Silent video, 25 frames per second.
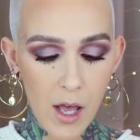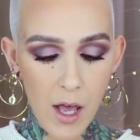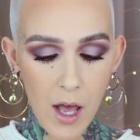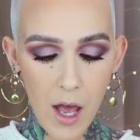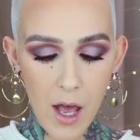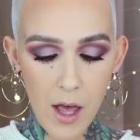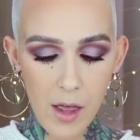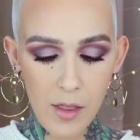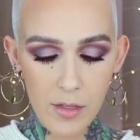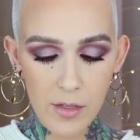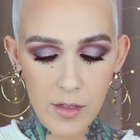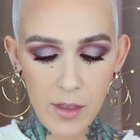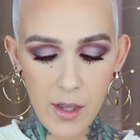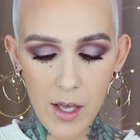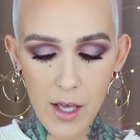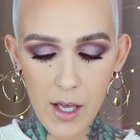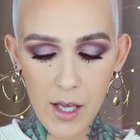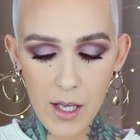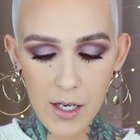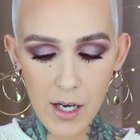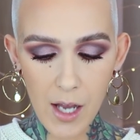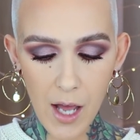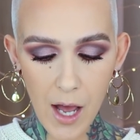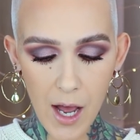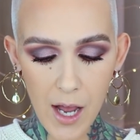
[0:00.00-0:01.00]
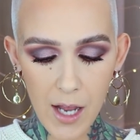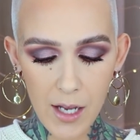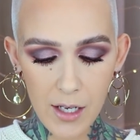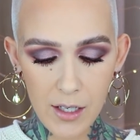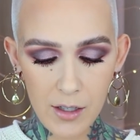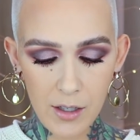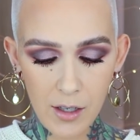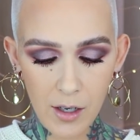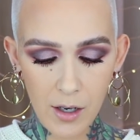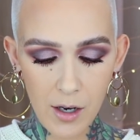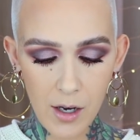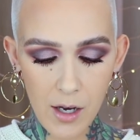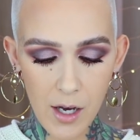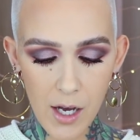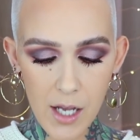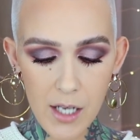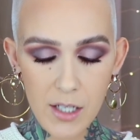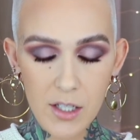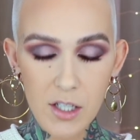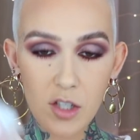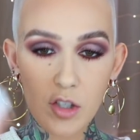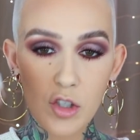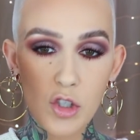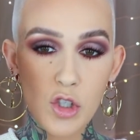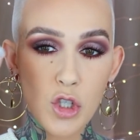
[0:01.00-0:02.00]
And then I got
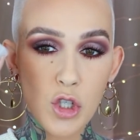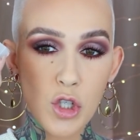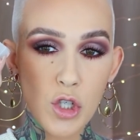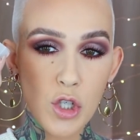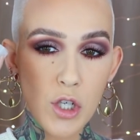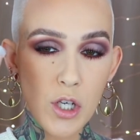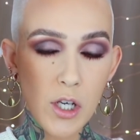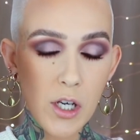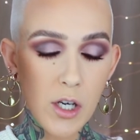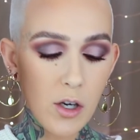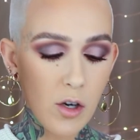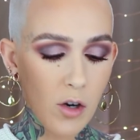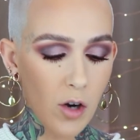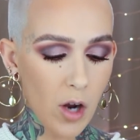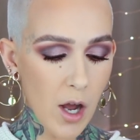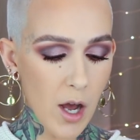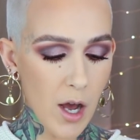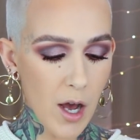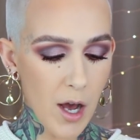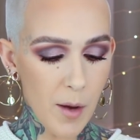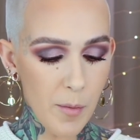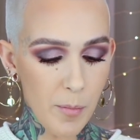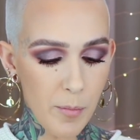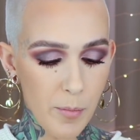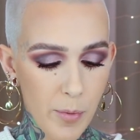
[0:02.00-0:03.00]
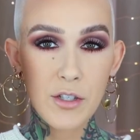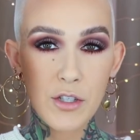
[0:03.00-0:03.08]
Cheer Up,